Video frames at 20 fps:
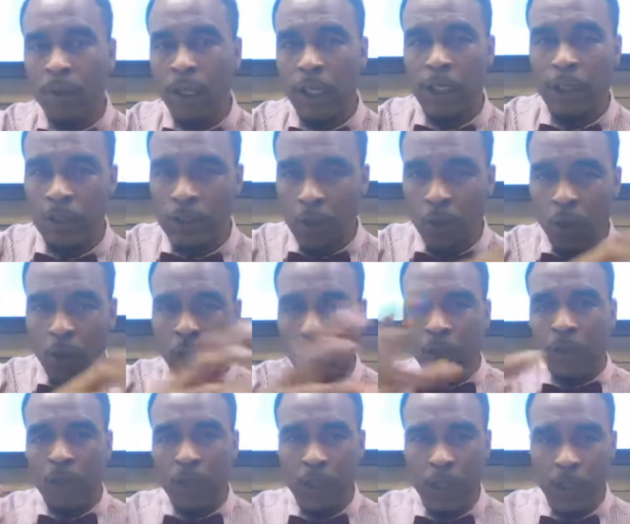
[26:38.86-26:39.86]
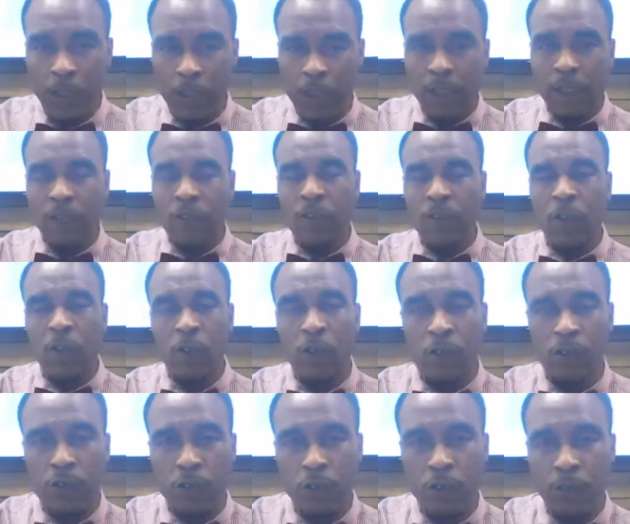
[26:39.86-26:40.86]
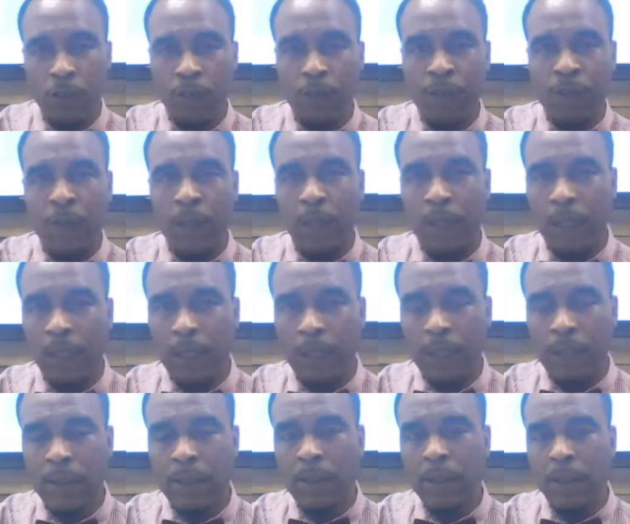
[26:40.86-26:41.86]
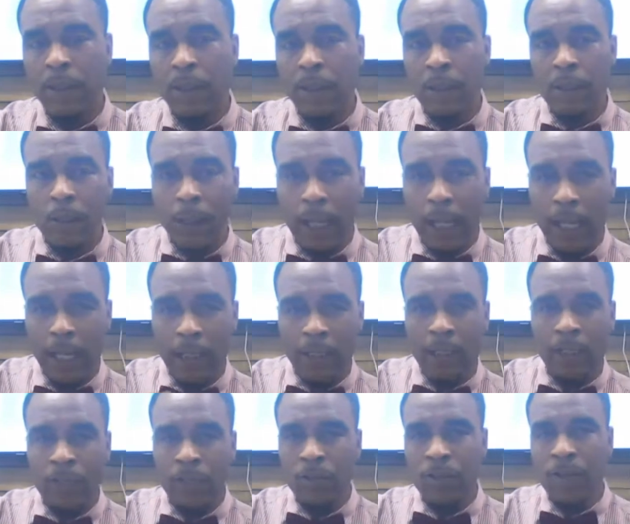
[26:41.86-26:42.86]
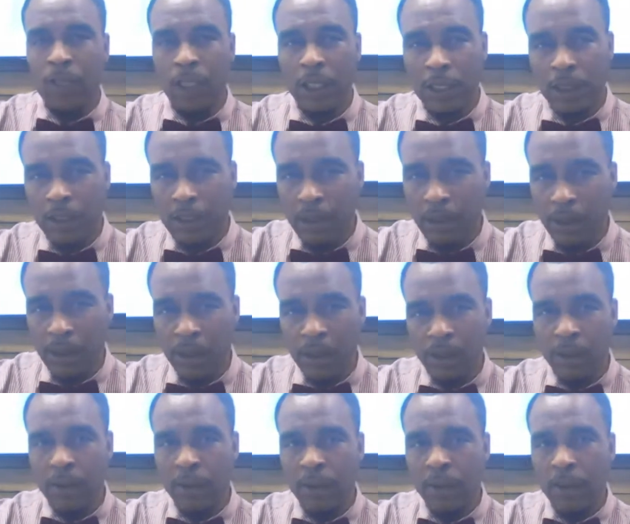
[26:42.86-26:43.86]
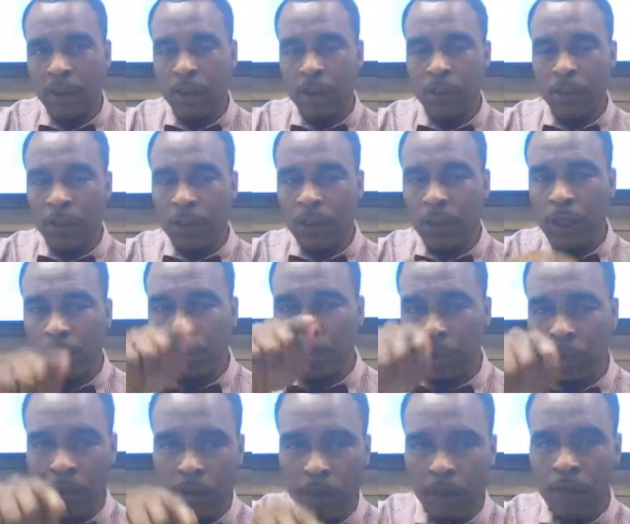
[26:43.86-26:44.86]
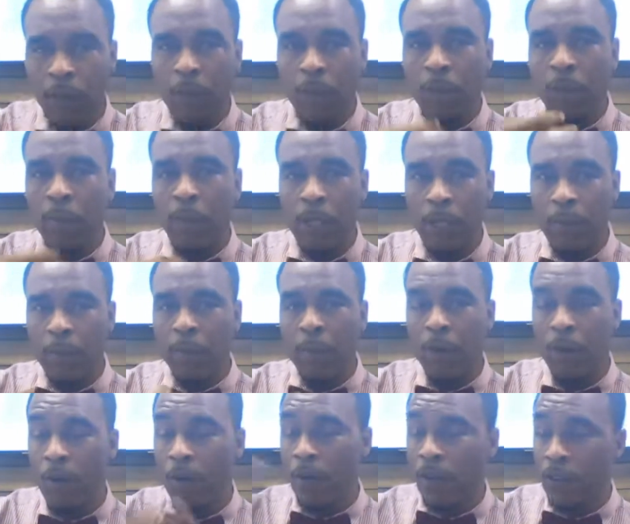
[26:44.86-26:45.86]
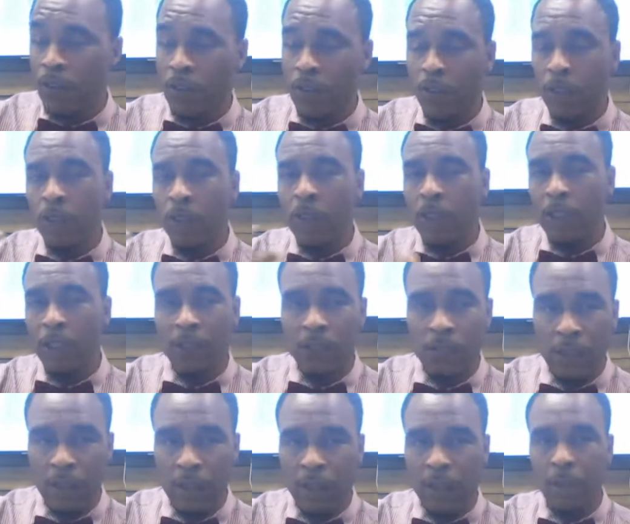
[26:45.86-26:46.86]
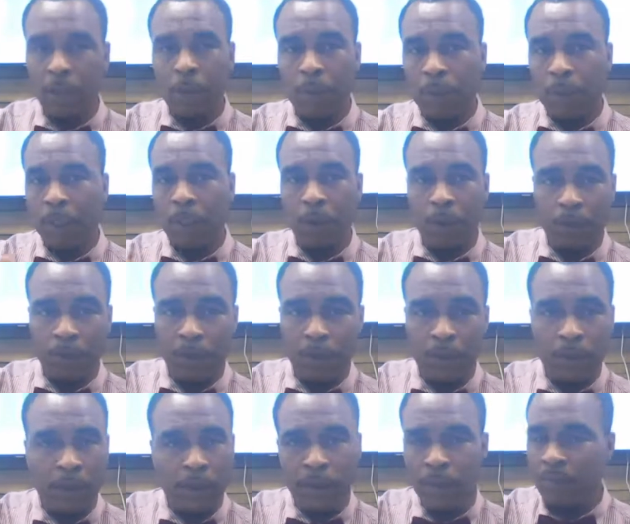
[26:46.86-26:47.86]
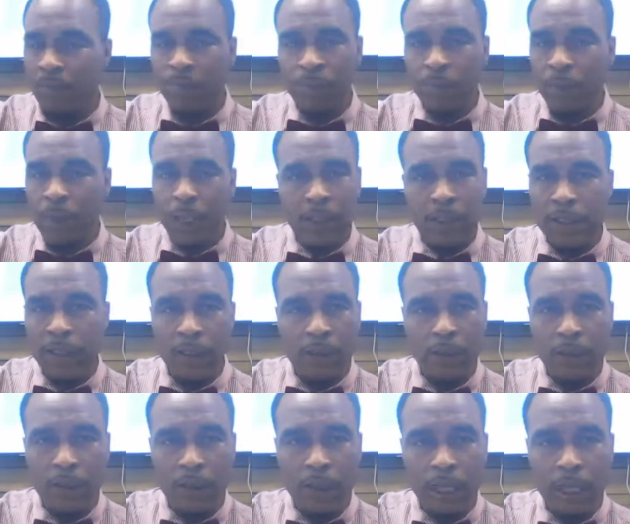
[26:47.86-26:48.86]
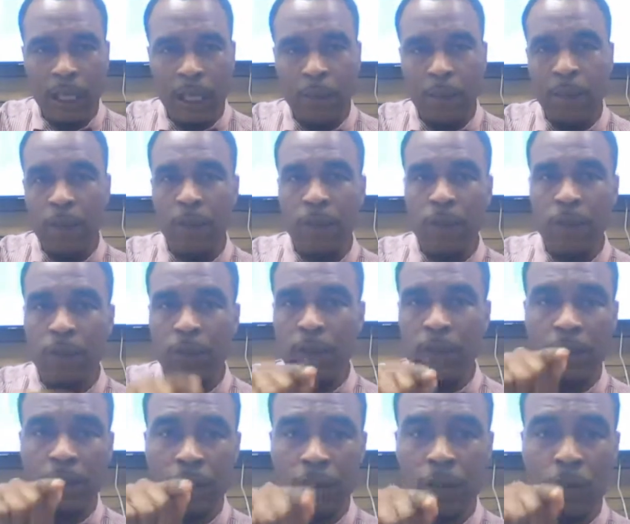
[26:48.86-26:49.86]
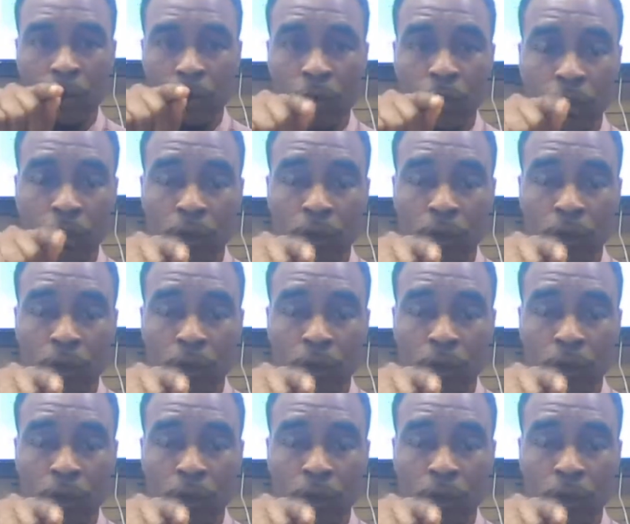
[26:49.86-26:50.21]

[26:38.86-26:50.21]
in this whole thing, in this whole soup of finance, well, how can you change things? You're going to keep looking for Meta Marvin or someone else to come up and help you. That's never going to happen. You need to know who